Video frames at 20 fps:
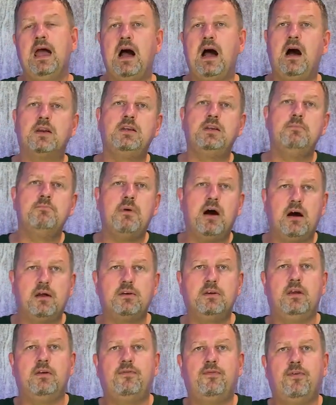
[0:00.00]
are
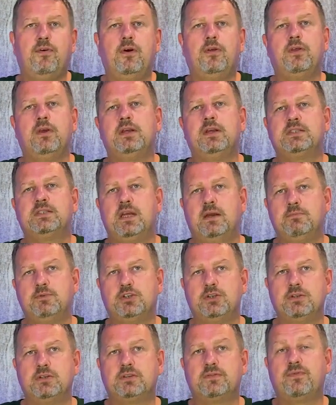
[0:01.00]
demanding further
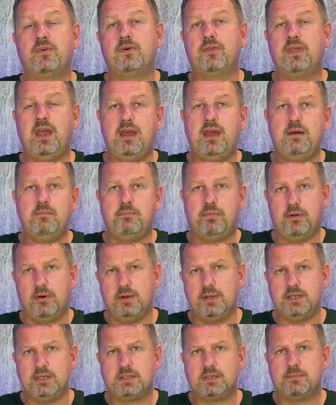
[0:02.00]
exemptions for their
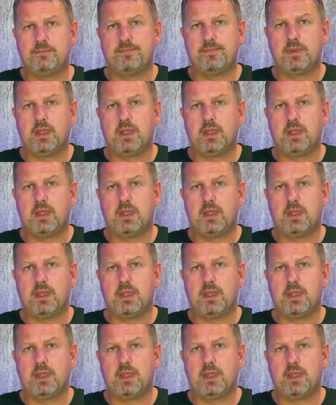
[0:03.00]
employees.